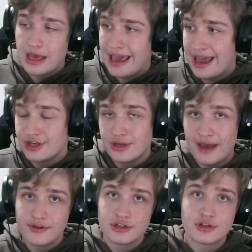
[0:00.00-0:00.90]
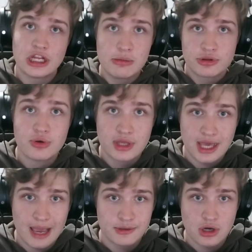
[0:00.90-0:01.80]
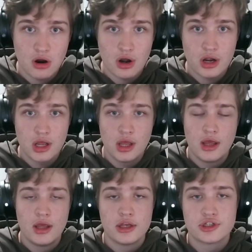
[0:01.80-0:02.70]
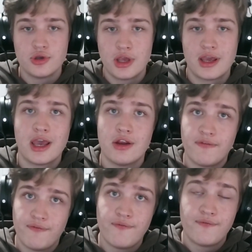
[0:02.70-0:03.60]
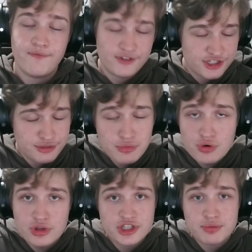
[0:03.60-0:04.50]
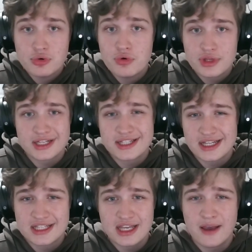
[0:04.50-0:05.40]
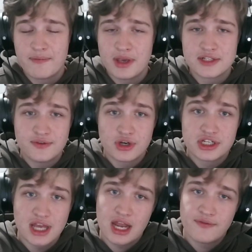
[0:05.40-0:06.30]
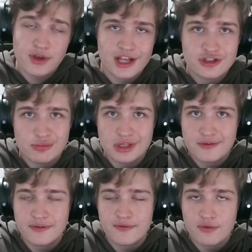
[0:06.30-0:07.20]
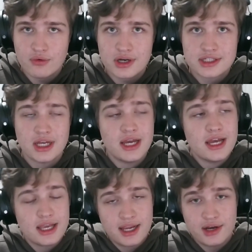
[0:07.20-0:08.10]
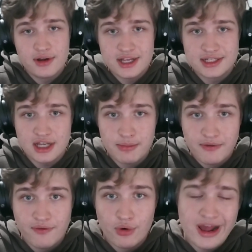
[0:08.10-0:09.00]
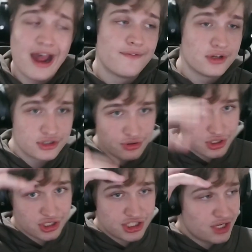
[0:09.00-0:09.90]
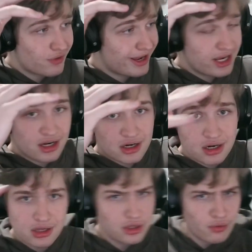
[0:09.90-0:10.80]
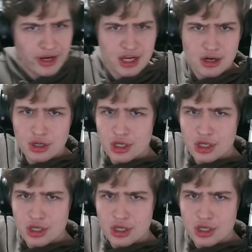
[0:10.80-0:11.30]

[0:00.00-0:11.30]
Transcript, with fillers: and to have a stream through the capture card, so you can get your smooth 60 fps footage. And if you guys don't believe if it works, here is a before and after, so you can see right here, no, right here,